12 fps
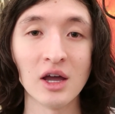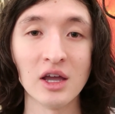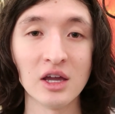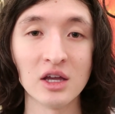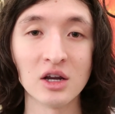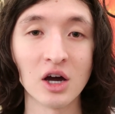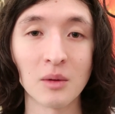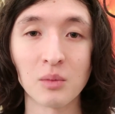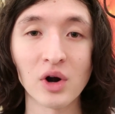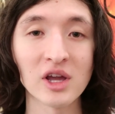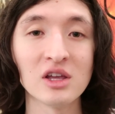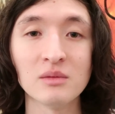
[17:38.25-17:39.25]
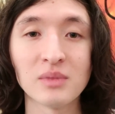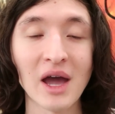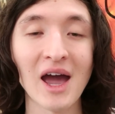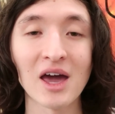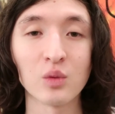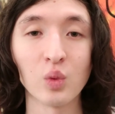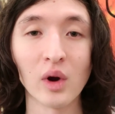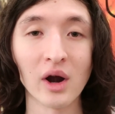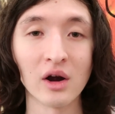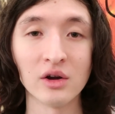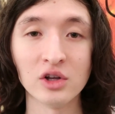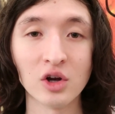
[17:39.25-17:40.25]
in Breaking Bad,
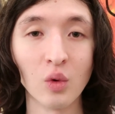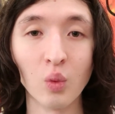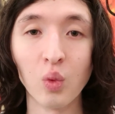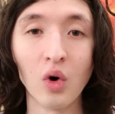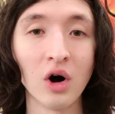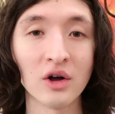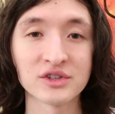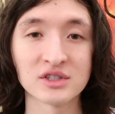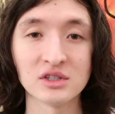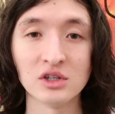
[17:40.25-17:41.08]
where, you know, Walt,